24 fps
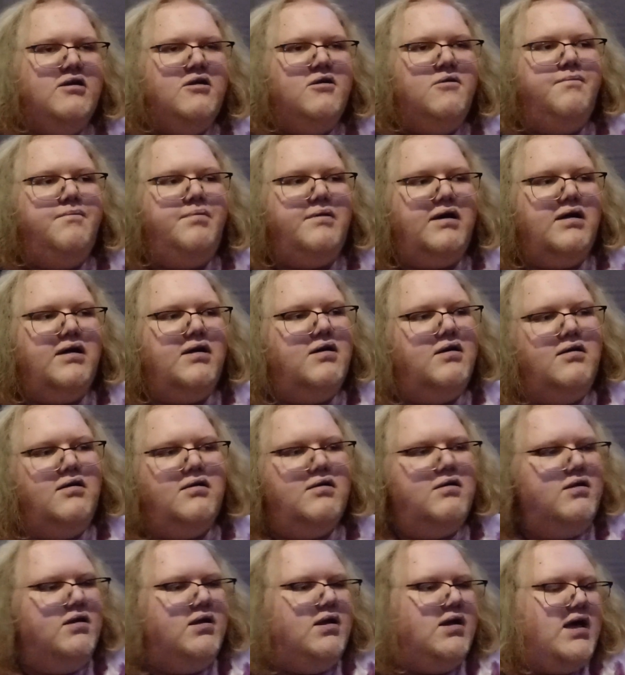but
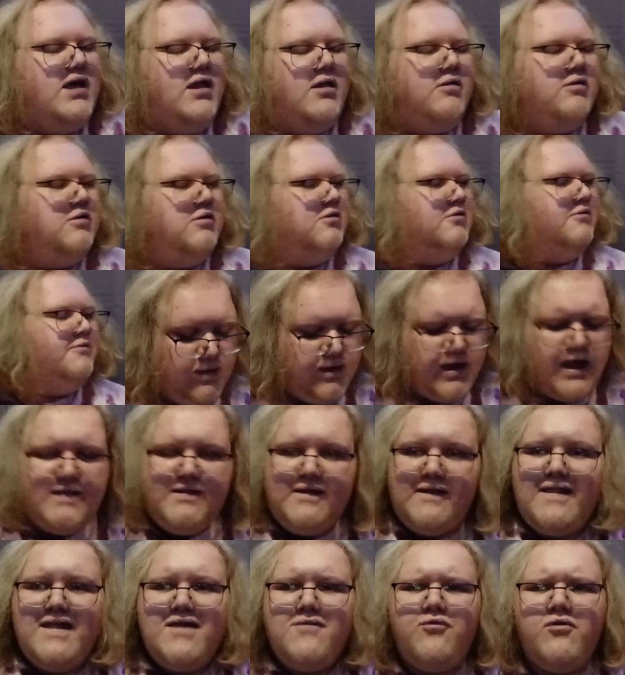I don't know. And then
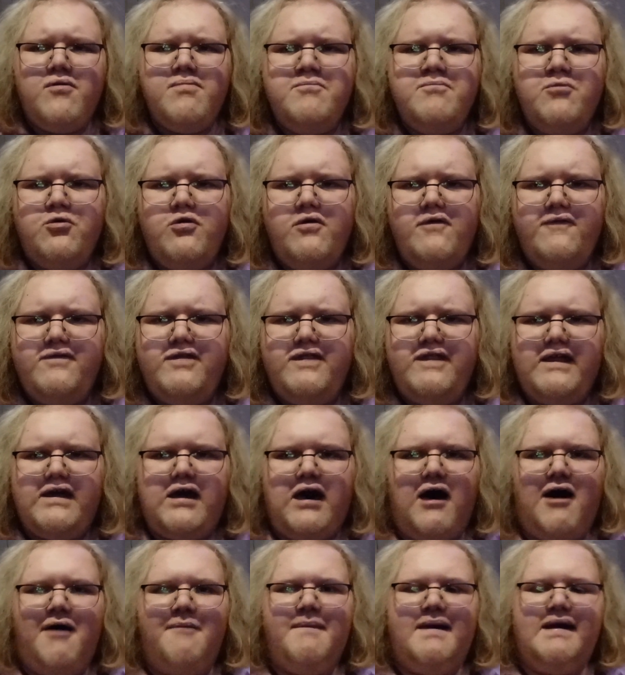they removed the
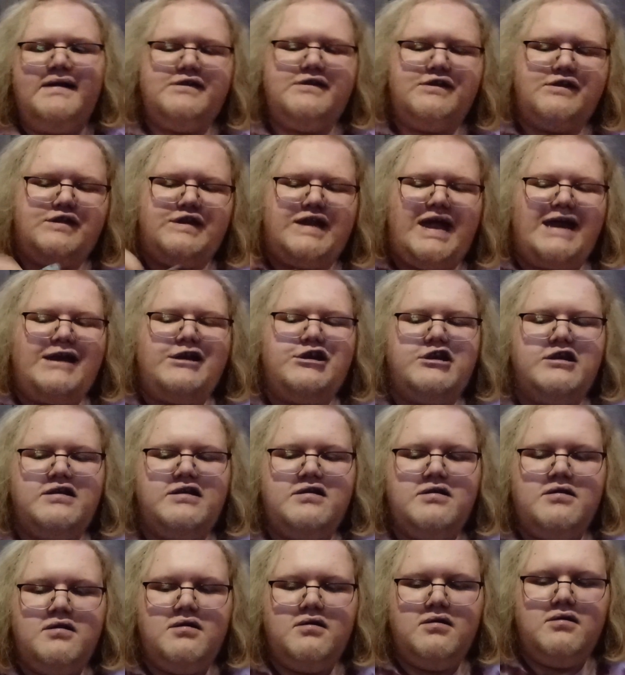comments
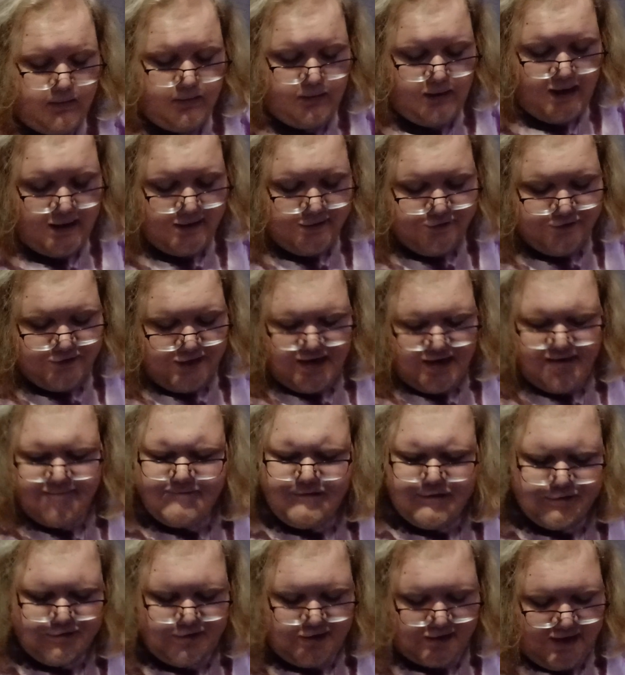section instead of
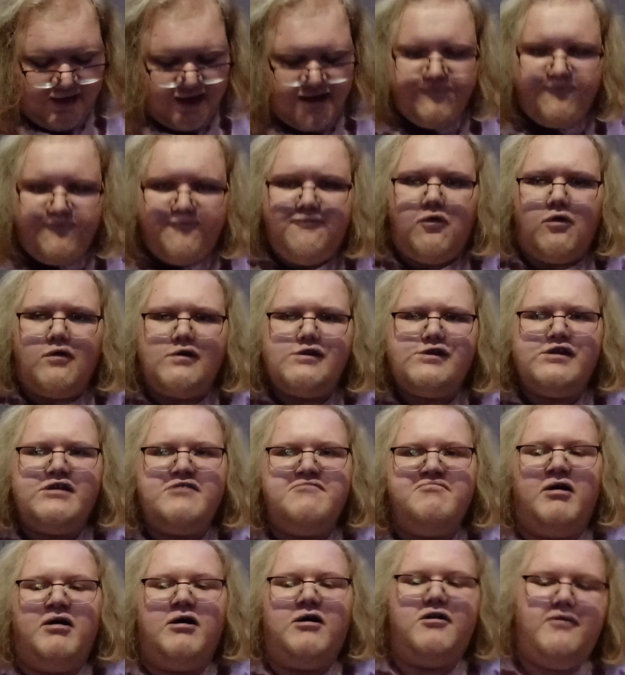just, like, enforcing
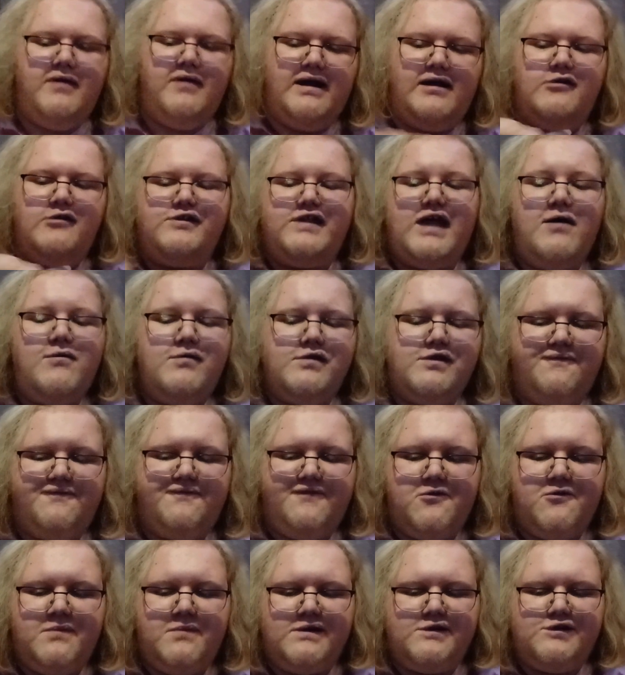moderators. That was a
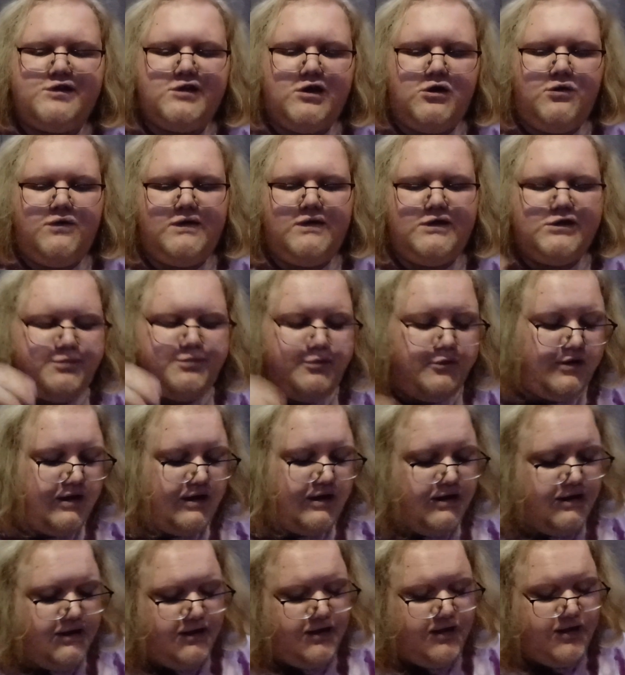few months ago at this point.
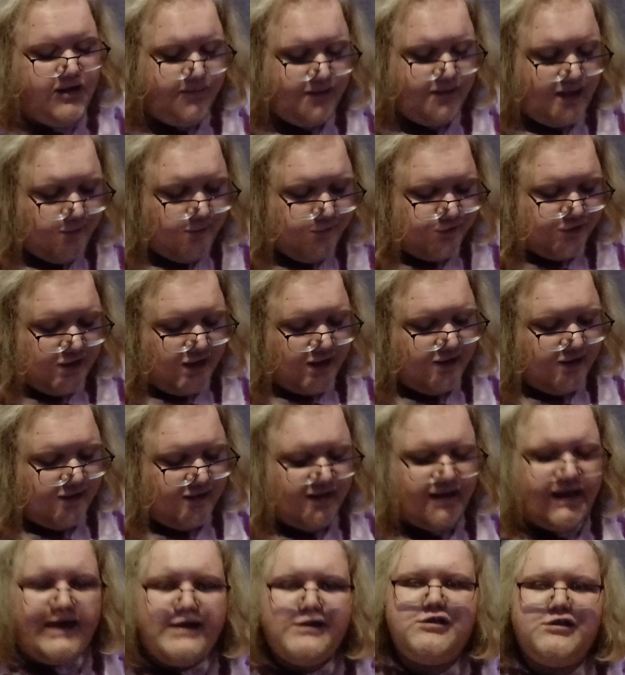But that was kind of the
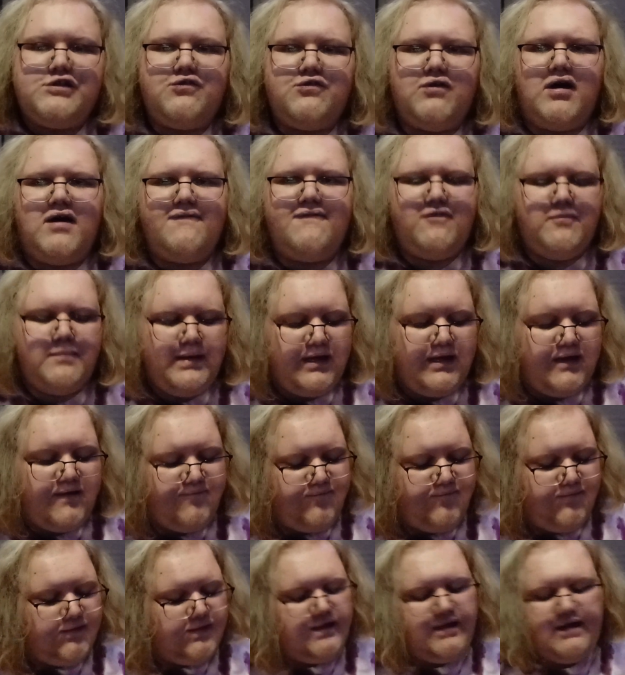last straw for me, I
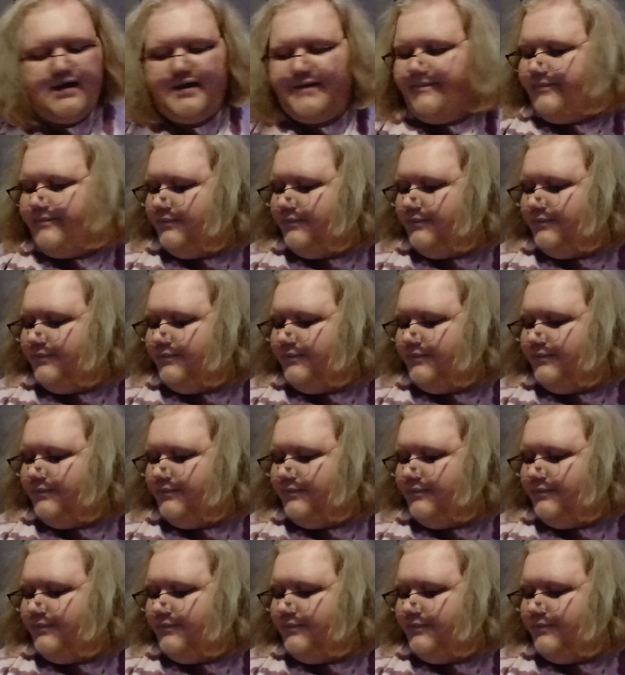feel like.